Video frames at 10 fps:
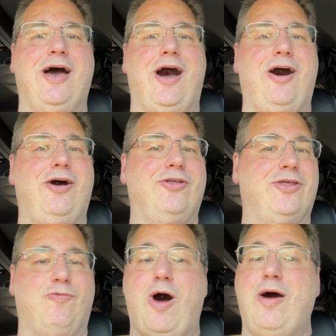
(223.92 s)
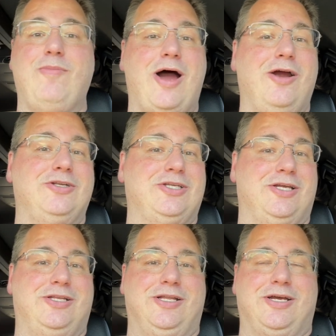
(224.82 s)
all the WalMarts
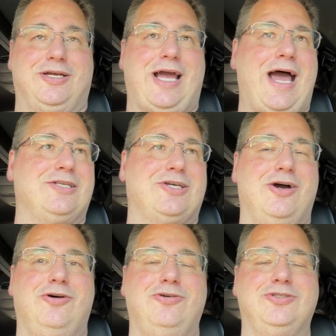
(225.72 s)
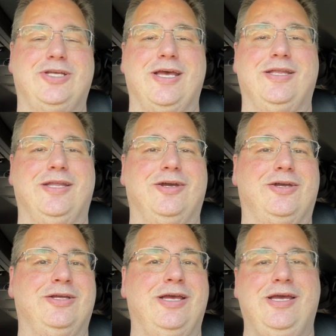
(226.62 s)
and the Costco's and the
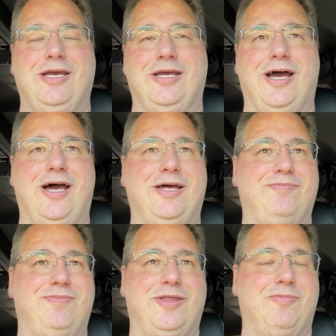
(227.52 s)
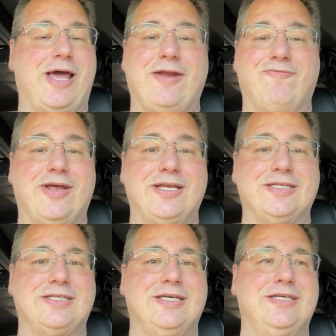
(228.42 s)
uh, the Planet
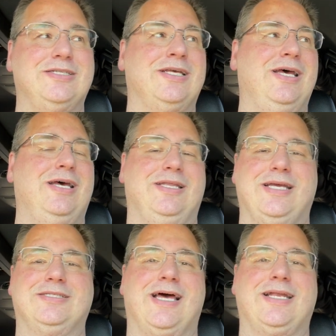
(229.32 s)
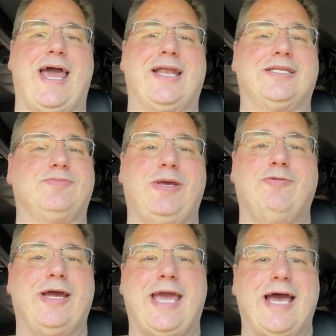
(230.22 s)
Fitnesses, things like that.
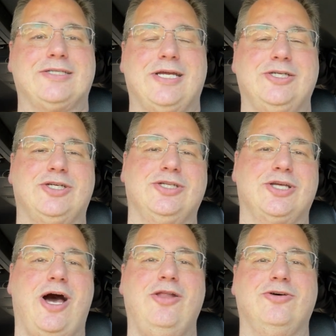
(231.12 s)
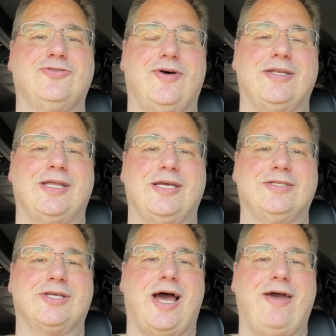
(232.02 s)
Speedway gas stations, all those fun
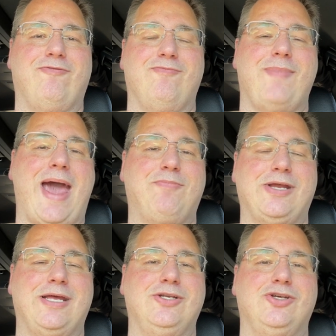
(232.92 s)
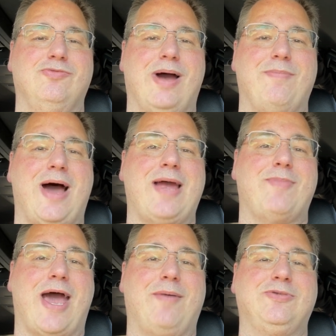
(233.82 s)
things I've mapped into my My
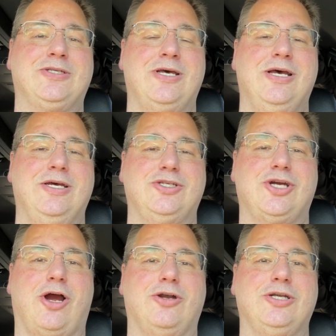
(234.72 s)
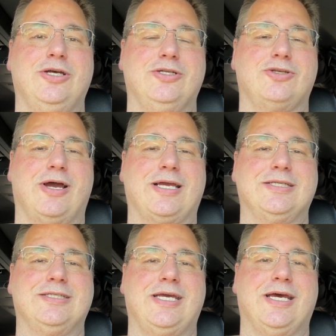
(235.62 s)
Maps chart so I can
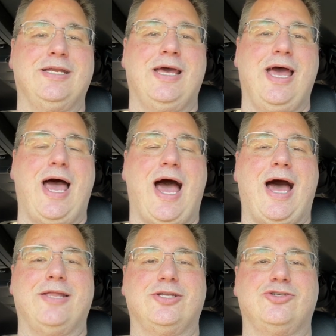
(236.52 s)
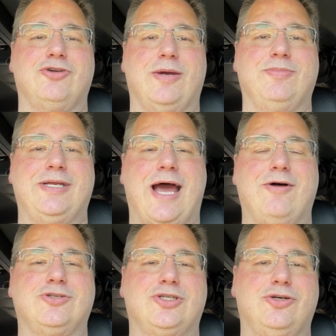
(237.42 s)
see it on the trip
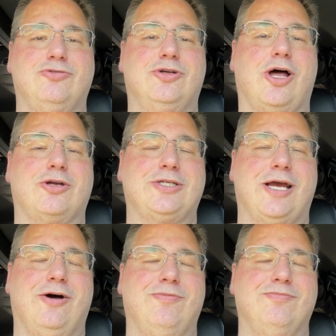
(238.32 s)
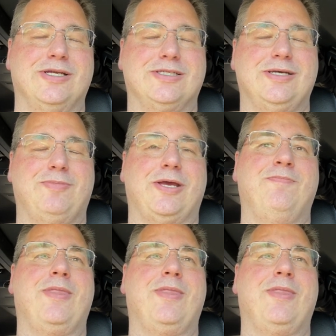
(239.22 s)
down to Clarksdale, Mississippi.